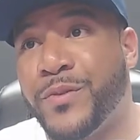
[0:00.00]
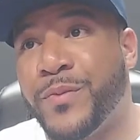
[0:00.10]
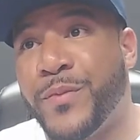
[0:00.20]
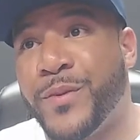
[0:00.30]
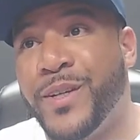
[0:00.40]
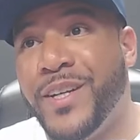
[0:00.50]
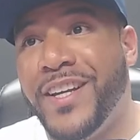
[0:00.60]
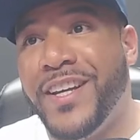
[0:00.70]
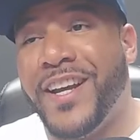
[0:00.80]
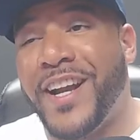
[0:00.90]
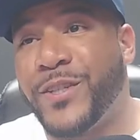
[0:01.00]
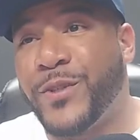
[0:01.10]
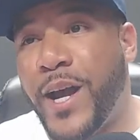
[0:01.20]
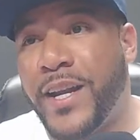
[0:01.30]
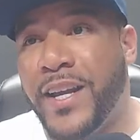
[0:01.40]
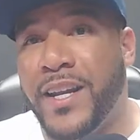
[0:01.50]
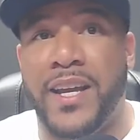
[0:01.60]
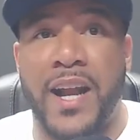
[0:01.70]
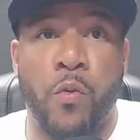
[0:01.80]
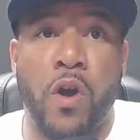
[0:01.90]
Remember? Right. Yeah. And I tried to get
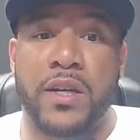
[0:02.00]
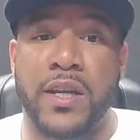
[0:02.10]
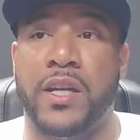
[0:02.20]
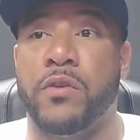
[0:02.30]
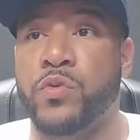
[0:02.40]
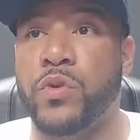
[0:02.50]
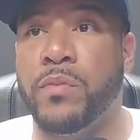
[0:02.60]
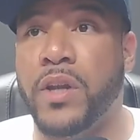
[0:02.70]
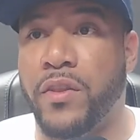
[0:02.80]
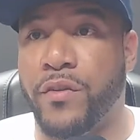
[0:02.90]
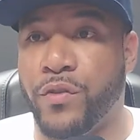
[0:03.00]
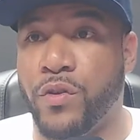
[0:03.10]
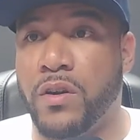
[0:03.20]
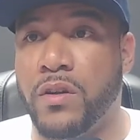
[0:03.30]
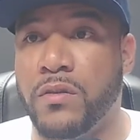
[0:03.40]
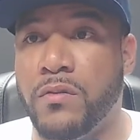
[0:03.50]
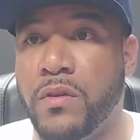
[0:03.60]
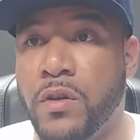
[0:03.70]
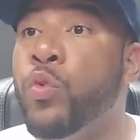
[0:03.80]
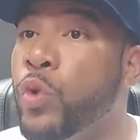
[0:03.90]
in. I walked in. There was real blood on the floor.
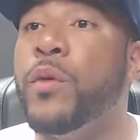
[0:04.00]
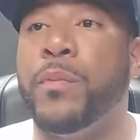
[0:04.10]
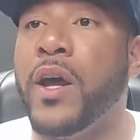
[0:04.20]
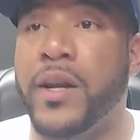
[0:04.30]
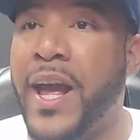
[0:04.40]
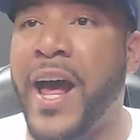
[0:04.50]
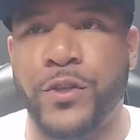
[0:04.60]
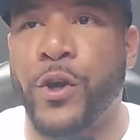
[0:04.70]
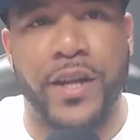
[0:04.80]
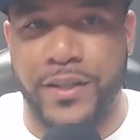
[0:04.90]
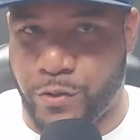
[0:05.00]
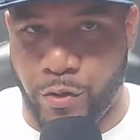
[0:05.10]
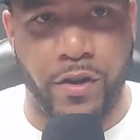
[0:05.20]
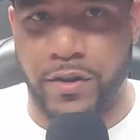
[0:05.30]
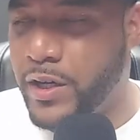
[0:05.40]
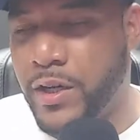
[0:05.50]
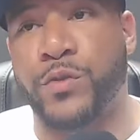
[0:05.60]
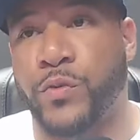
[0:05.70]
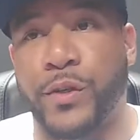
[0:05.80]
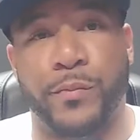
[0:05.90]
Right. Real blood. Yeah. I told that story on here. There was
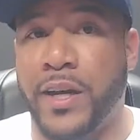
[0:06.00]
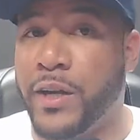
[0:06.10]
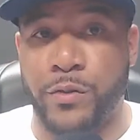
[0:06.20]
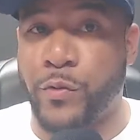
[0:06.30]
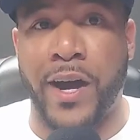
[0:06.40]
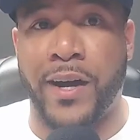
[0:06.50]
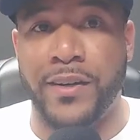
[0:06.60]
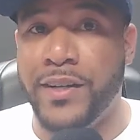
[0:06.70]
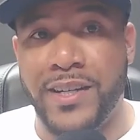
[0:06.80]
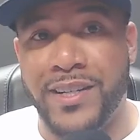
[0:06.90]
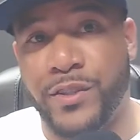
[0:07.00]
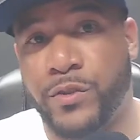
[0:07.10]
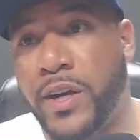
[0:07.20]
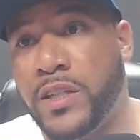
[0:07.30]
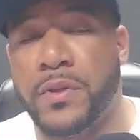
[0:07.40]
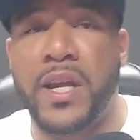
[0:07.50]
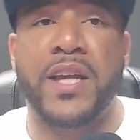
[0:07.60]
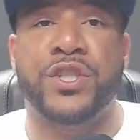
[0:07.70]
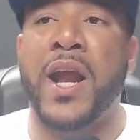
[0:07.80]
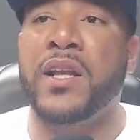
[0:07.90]
real blood. It was wild. It was crazy. But yeah,
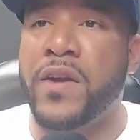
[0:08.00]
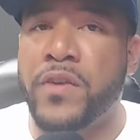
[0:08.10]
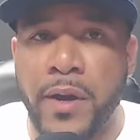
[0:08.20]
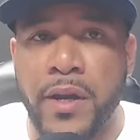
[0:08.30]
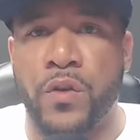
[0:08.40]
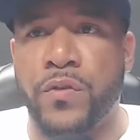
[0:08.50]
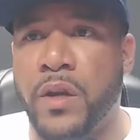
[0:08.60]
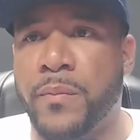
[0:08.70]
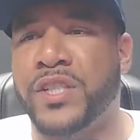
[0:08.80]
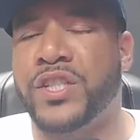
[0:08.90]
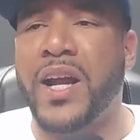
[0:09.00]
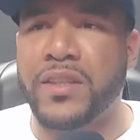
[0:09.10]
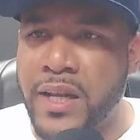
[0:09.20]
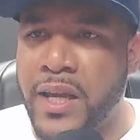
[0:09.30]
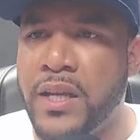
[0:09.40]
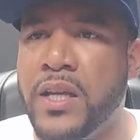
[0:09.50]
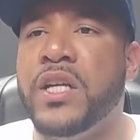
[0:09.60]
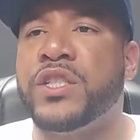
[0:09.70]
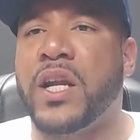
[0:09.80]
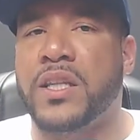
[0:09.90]
shout out to everybody over there, man. Shout out to Nate.
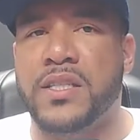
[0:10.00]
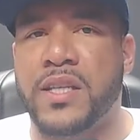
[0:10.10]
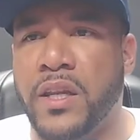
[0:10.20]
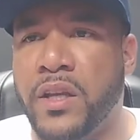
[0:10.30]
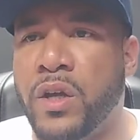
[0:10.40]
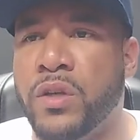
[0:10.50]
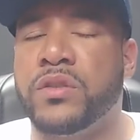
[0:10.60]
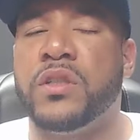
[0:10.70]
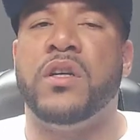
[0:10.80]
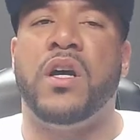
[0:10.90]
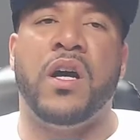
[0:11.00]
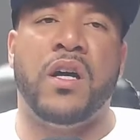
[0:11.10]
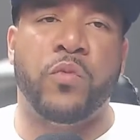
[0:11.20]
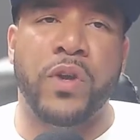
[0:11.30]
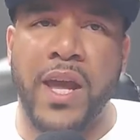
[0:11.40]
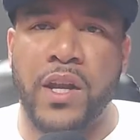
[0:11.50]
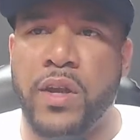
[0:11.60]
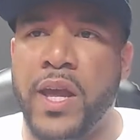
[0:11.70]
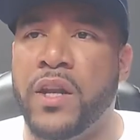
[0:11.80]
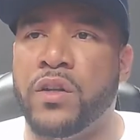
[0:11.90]
Shout out to Stelios. We Handle
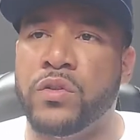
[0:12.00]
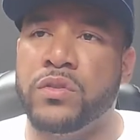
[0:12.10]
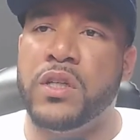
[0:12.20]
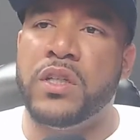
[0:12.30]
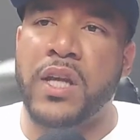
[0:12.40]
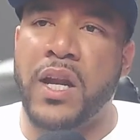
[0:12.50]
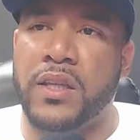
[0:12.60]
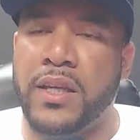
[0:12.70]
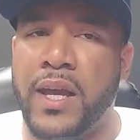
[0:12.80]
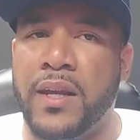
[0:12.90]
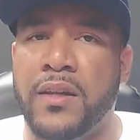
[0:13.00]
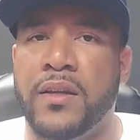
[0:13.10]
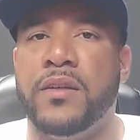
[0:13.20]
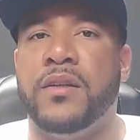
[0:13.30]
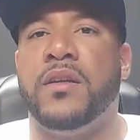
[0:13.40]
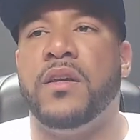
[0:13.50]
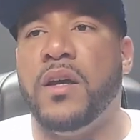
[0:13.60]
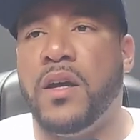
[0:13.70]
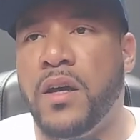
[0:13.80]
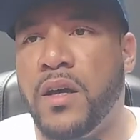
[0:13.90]
Candles. Shout out to Kayla. Brain
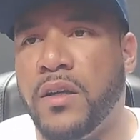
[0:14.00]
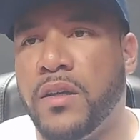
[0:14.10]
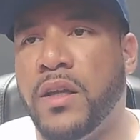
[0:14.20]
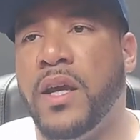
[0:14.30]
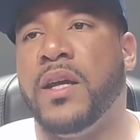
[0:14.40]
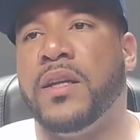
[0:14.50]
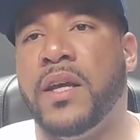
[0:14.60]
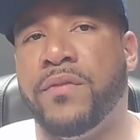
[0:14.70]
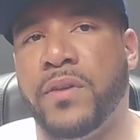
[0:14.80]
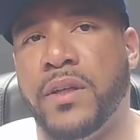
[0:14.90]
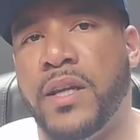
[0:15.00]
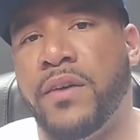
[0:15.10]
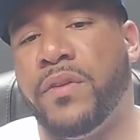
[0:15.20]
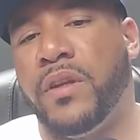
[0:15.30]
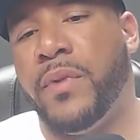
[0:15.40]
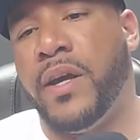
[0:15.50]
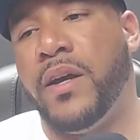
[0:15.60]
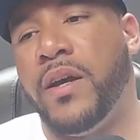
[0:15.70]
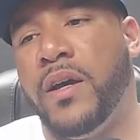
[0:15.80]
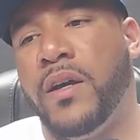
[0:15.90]
Jerk. Yeah, definitely,
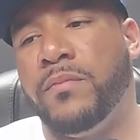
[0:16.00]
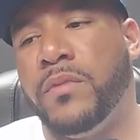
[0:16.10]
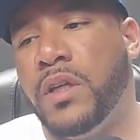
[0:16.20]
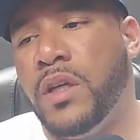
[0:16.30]
man.